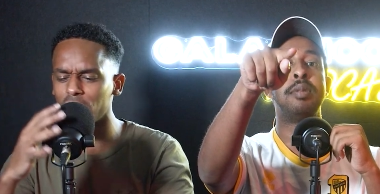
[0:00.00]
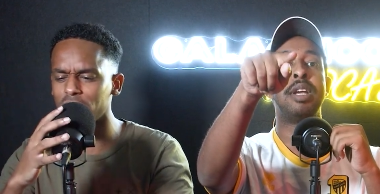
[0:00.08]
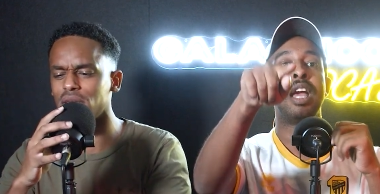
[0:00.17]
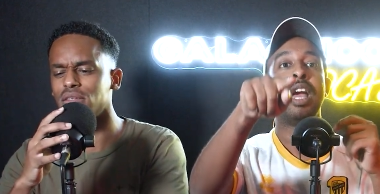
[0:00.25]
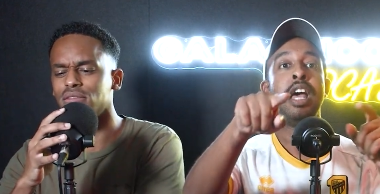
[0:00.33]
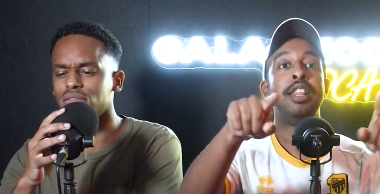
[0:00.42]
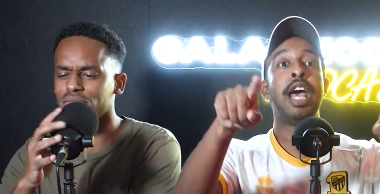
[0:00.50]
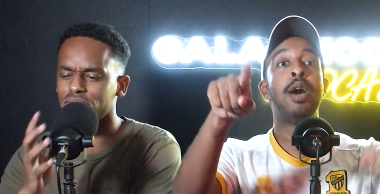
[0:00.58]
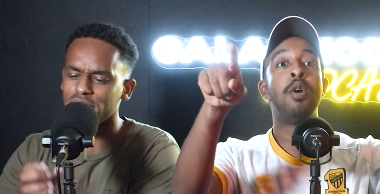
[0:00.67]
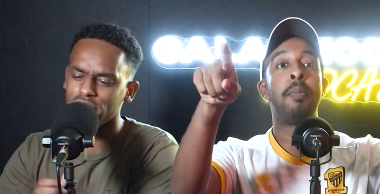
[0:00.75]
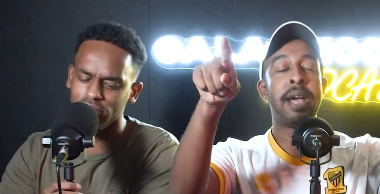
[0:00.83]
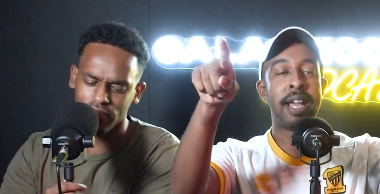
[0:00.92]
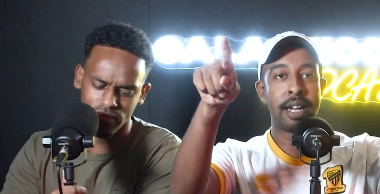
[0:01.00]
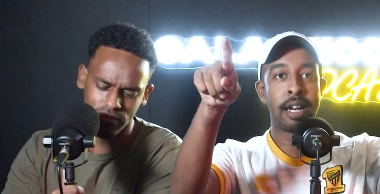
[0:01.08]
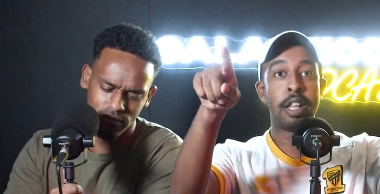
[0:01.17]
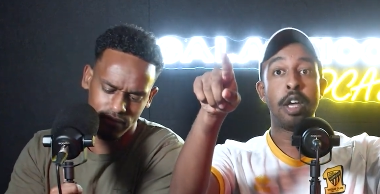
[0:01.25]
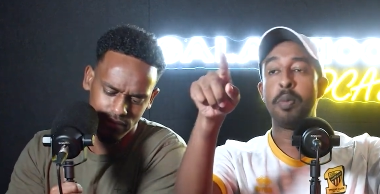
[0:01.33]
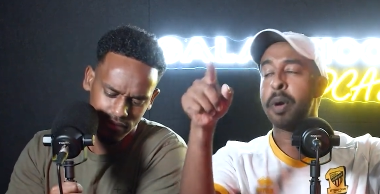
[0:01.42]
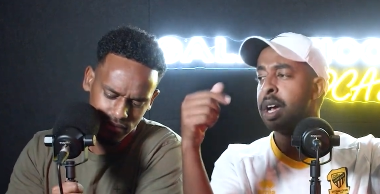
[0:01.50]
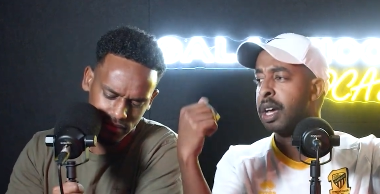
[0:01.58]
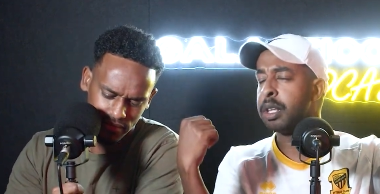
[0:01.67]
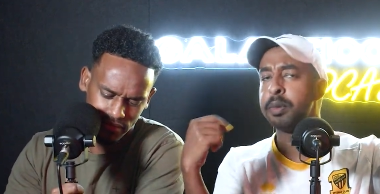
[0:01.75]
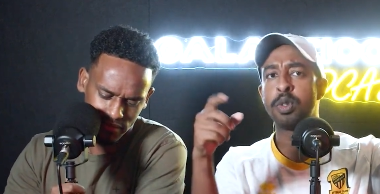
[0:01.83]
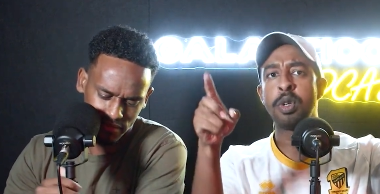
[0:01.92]
Speaker 1: know. They were paying, they were paying, I
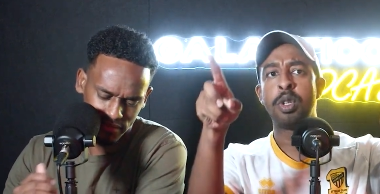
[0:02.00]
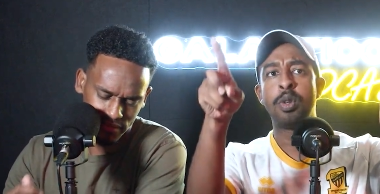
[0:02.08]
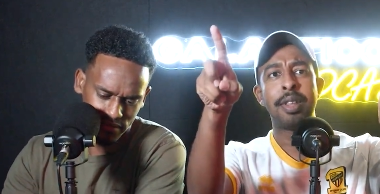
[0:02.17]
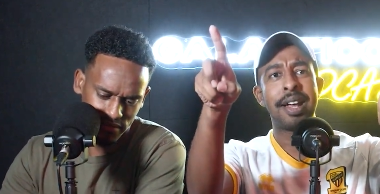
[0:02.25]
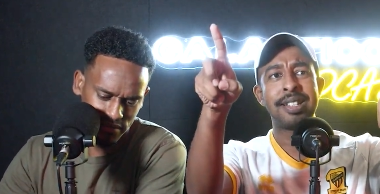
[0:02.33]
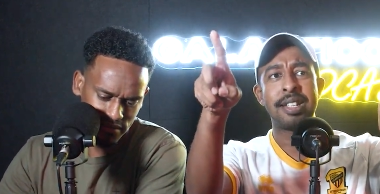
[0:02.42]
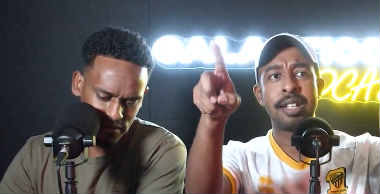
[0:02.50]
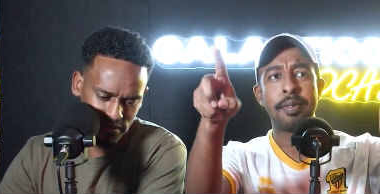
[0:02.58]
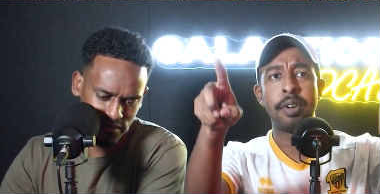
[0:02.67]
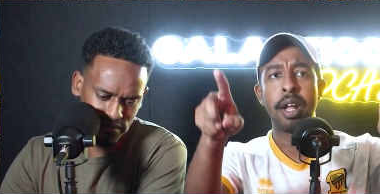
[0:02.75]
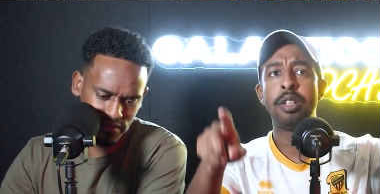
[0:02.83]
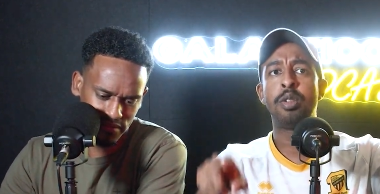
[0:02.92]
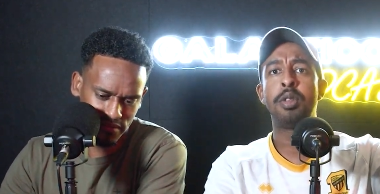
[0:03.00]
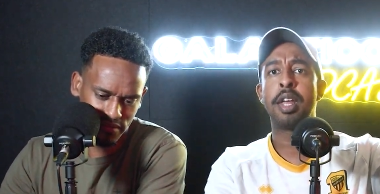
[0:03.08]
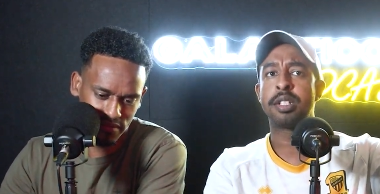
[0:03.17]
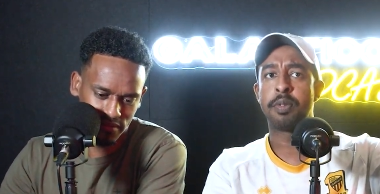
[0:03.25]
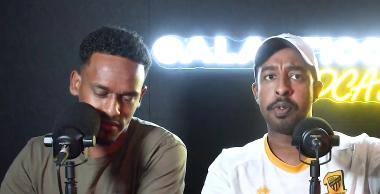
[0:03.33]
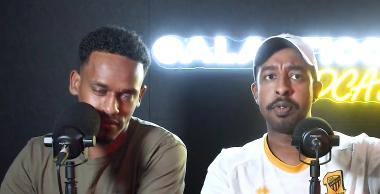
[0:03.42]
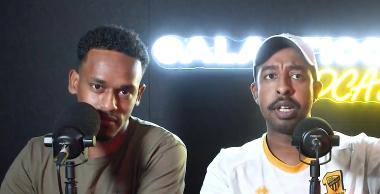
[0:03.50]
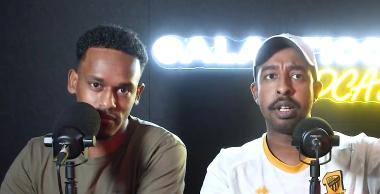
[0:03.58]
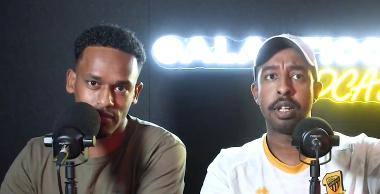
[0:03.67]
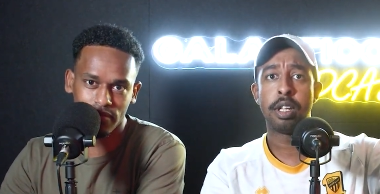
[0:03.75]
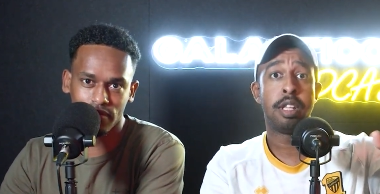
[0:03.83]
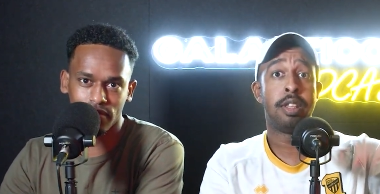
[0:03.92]
think, between 2007 and 2015.
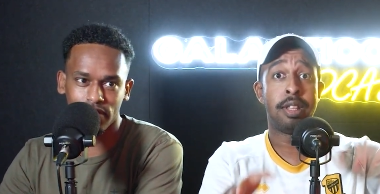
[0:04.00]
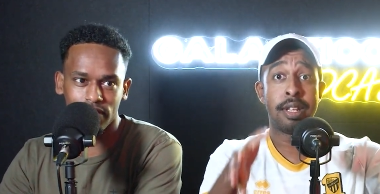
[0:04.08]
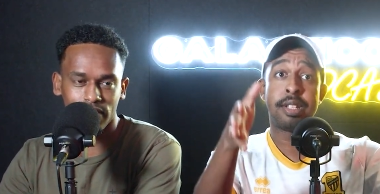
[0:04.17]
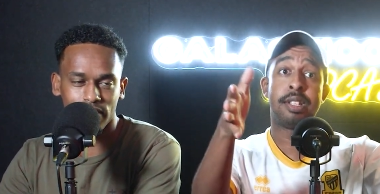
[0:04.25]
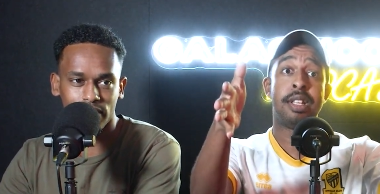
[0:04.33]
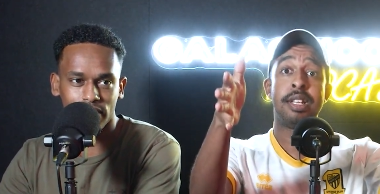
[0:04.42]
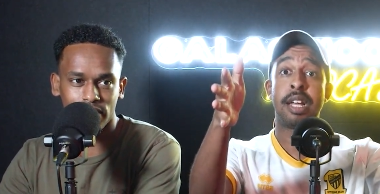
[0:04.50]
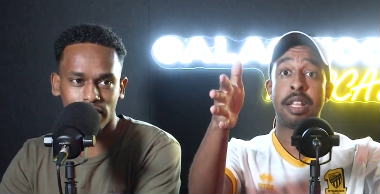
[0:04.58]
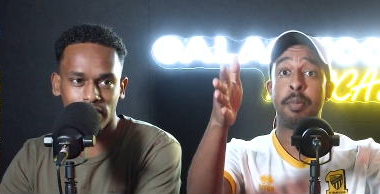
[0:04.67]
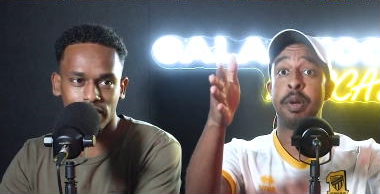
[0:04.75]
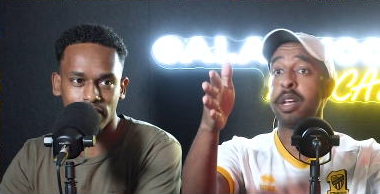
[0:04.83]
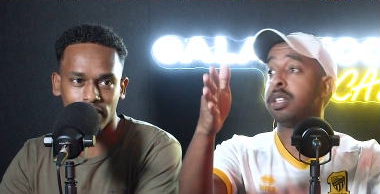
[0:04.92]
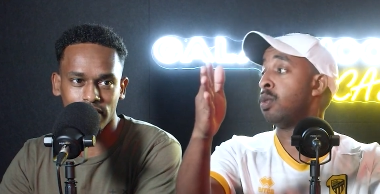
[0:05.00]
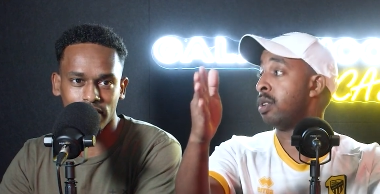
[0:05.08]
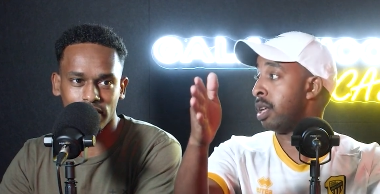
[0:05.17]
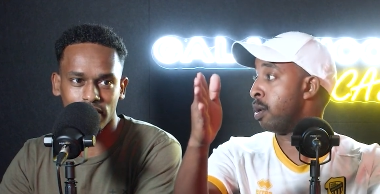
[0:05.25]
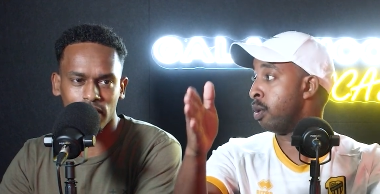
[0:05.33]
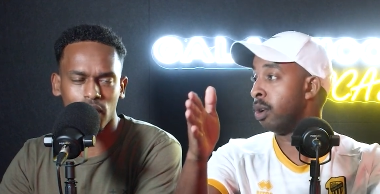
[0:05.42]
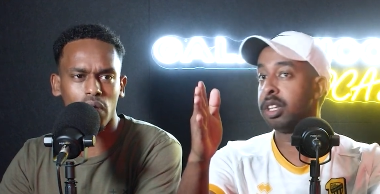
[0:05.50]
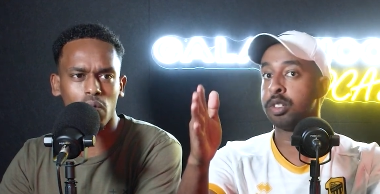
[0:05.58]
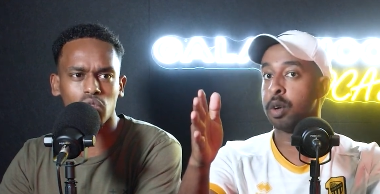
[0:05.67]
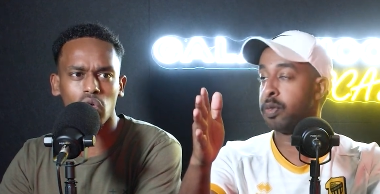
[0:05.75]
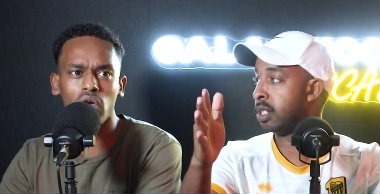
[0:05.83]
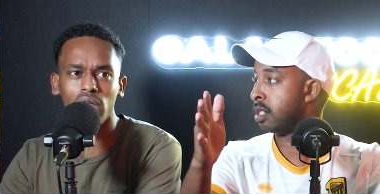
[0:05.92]
These are the periods when they were winning trophies. No, it
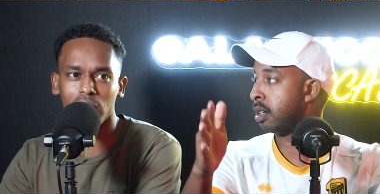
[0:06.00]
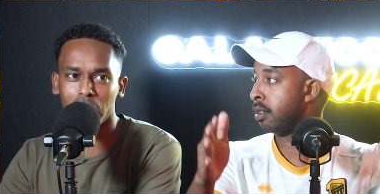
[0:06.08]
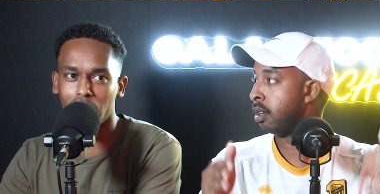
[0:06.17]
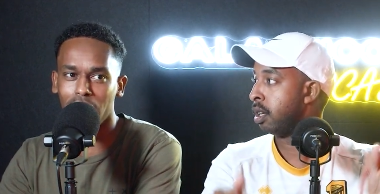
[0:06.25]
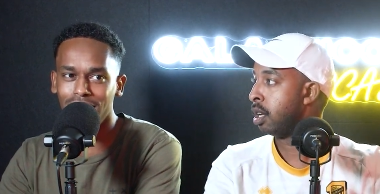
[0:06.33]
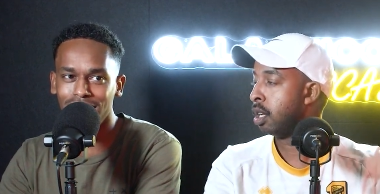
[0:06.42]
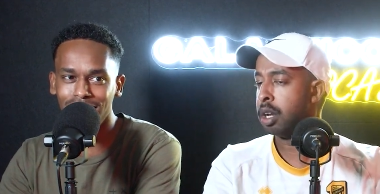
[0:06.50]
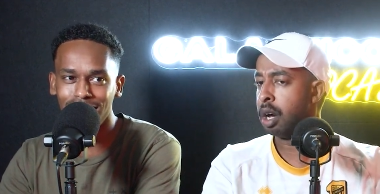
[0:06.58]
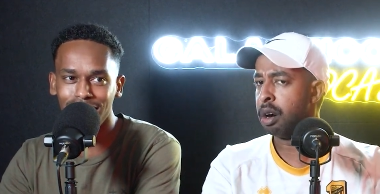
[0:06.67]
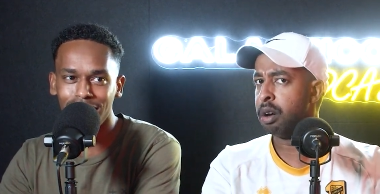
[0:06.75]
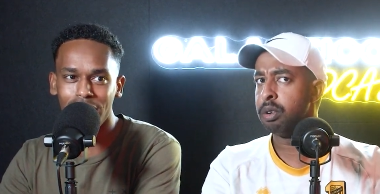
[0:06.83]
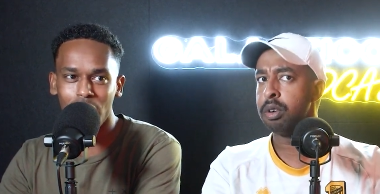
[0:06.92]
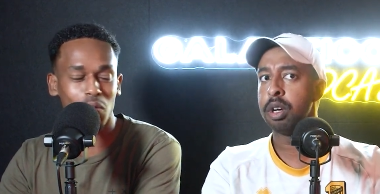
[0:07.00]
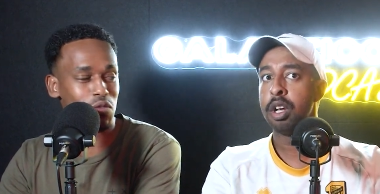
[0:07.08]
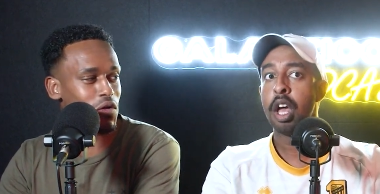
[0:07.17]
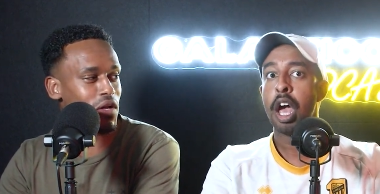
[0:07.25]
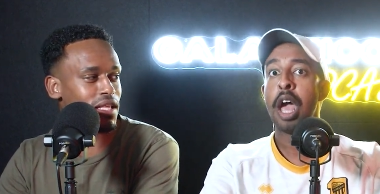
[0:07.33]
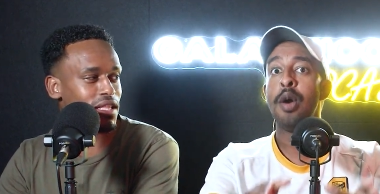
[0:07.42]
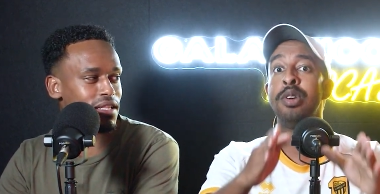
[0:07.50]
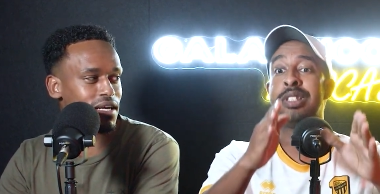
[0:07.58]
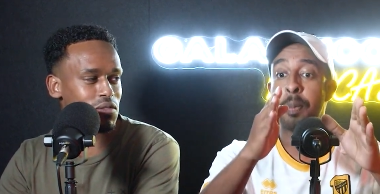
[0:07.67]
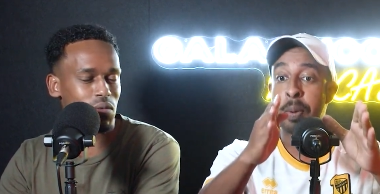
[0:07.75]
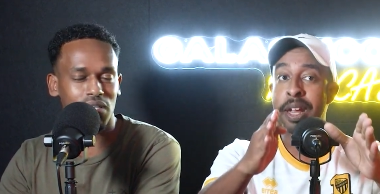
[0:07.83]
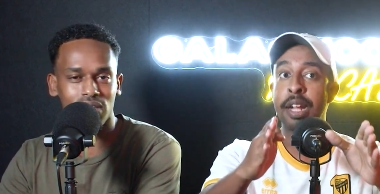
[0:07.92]
was earlier, bro. No. It was earlier. It was the
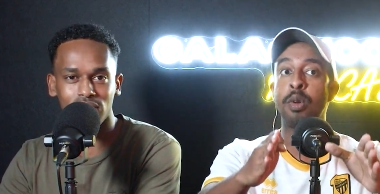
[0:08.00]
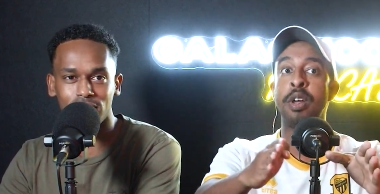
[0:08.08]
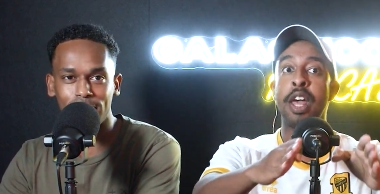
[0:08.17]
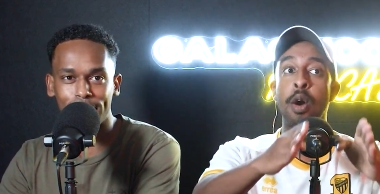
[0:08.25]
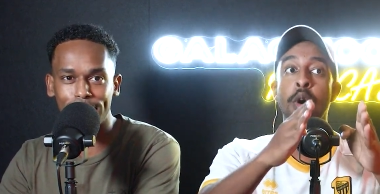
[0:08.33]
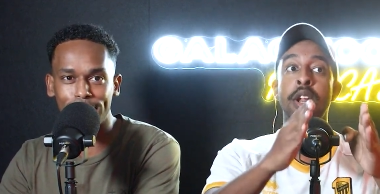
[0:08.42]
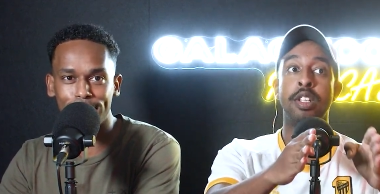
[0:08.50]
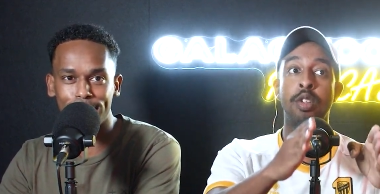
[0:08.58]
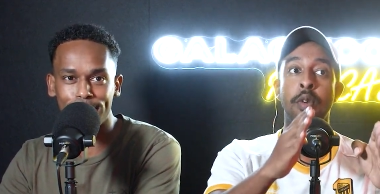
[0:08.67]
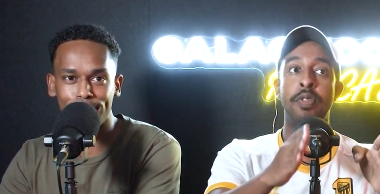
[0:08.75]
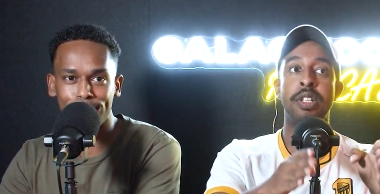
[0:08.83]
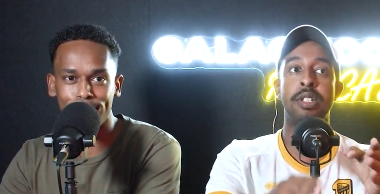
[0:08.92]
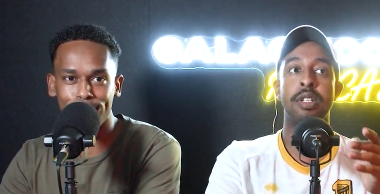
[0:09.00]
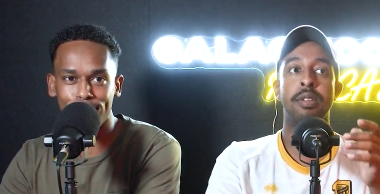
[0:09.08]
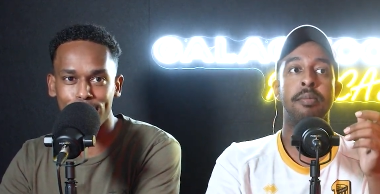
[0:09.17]
period when they were winning trophies.